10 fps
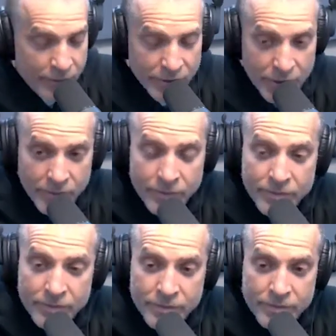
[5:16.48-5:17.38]
May I
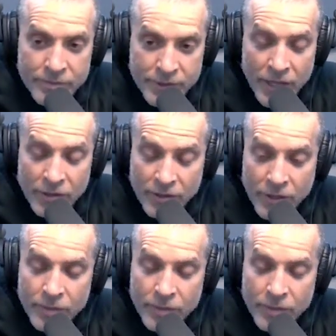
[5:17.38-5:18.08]
just interrupt? Yes, go ahead.